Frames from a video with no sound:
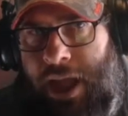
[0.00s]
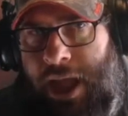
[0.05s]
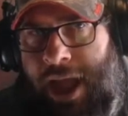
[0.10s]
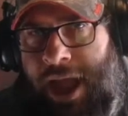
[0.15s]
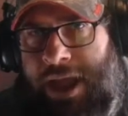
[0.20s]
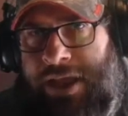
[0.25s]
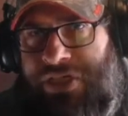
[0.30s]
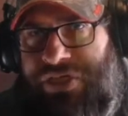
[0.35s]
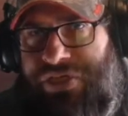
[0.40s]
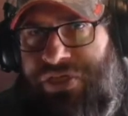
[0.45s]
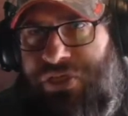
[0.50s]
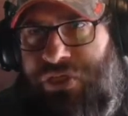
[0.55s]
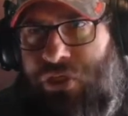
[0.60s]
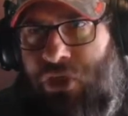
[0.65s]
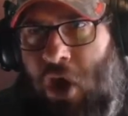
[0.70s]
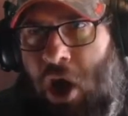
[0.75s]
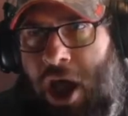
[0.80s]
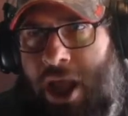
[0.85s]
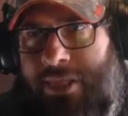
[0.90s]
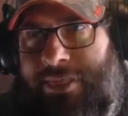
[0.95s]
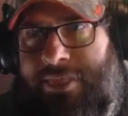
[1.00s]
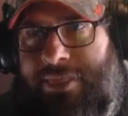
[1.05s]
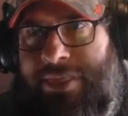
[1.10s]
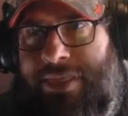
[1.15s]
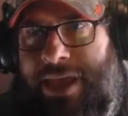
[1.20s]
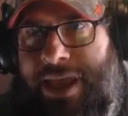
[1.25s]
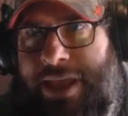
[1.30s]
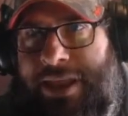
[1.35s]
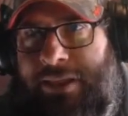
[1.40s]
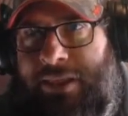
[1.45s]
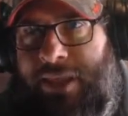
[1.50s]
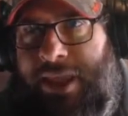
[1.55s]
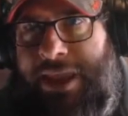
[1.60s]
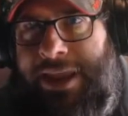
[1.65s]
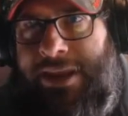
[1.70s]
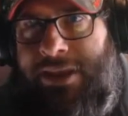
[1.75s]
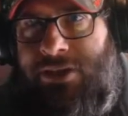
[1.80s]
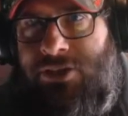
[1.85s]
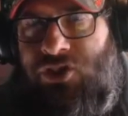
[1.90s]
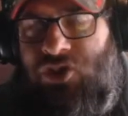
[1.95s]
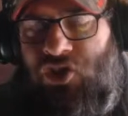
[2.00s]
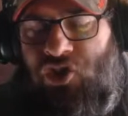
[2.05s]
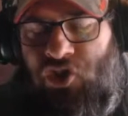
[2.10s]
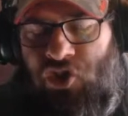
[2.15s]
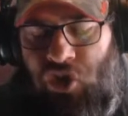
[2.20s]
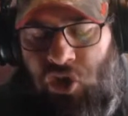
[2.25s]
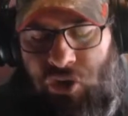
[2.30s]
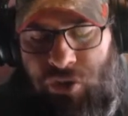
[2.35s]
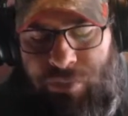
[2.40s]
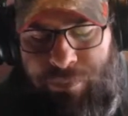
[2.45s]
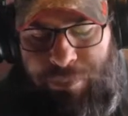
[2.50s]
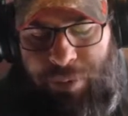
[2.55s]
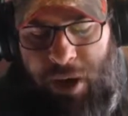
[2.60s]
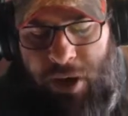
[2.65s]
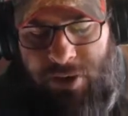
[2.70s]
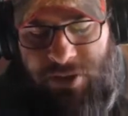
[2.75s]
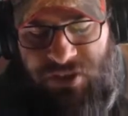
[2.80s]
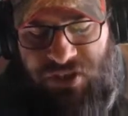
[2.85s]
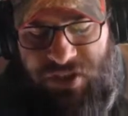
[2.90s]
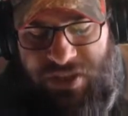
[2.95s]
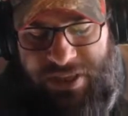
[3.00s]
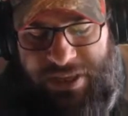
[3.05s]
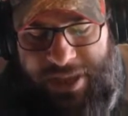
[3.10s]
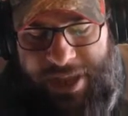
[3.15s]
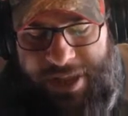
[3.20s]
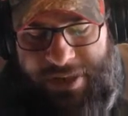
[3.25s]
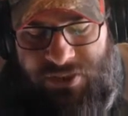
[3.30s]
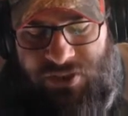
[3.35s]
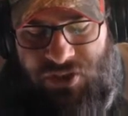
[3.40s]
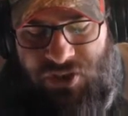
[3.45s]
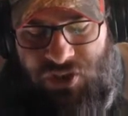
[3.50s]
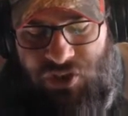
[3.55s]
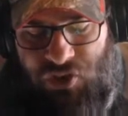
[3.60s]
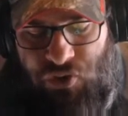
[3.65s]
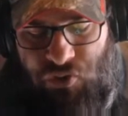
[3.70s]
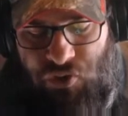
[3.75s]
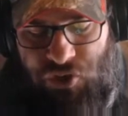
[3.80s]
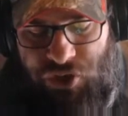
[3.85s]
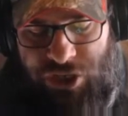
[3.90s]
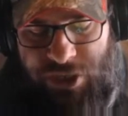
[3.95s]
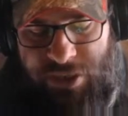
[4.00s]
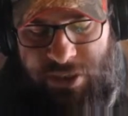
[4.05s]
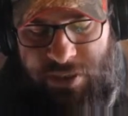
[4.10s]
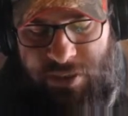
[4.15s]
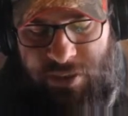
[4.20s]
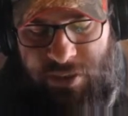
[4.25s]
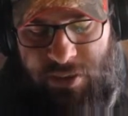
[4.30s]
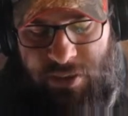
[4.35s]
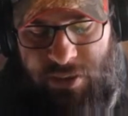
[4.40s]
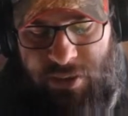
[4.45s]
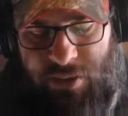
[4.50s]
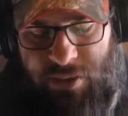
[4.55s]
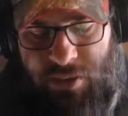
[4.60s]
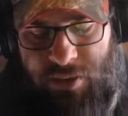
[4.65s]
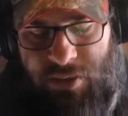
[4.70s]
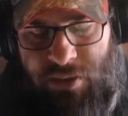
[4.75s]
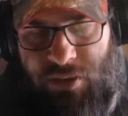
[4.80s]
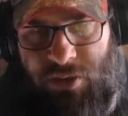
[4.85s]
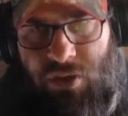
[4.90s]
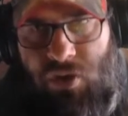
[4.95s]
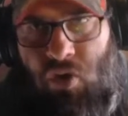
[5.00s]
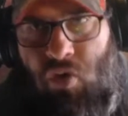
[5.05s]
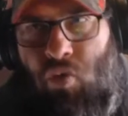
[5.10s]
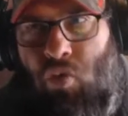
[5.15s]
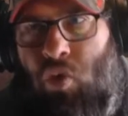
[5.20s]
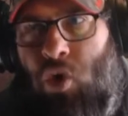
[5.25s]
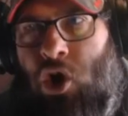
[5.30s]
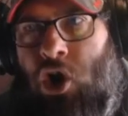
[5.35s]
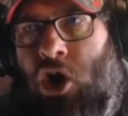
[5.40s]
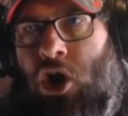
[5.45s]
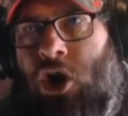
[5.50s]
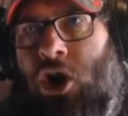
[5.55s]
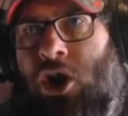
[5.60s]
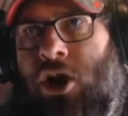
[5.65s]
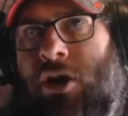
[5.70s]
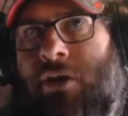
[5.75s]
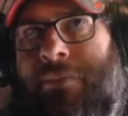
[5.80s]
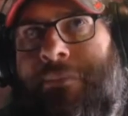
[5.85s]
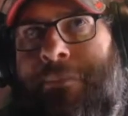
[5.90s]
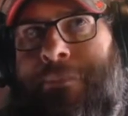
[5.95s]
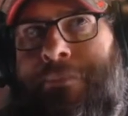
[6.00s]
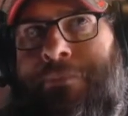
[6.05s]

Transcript: I thought that, like, certain parts of the Constitution were,